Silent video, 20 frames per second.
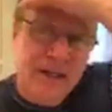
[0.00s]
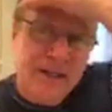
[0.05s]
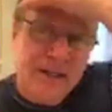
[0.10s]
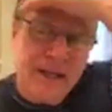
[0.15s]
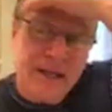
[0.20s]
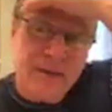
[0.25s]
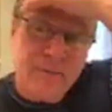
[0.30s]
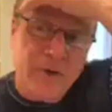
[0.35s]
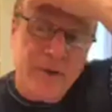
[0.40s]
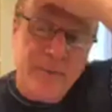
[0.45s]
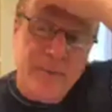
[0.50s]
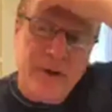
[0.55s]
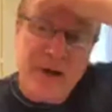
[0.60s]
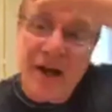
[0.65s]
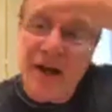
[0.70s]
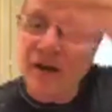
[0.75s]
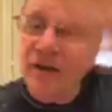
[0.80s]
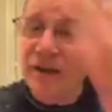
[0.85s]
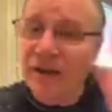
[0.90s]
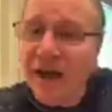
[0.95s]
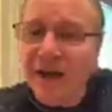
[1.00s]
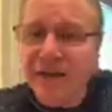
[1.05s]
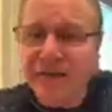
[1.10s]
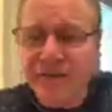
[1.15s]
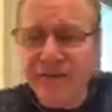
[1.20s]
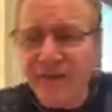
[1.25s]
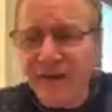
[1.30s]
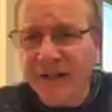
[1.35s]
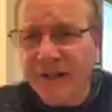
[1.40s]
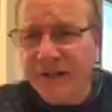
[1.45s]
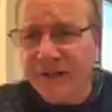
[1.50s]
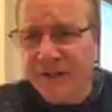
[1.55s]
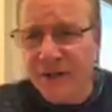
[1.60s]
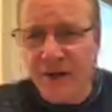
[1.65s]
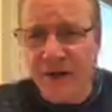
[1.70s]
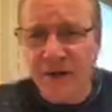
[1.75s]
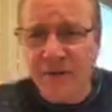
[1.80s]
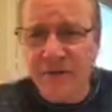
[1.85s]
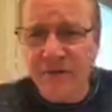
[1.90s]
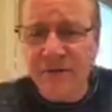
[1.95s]
Yeah, we put out a lot of funny
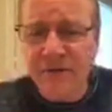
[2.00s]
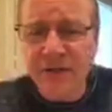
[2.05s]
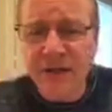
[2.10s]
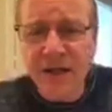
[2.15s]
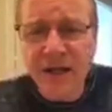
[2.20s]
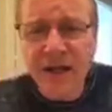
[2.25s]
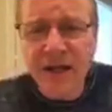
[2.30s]
shows,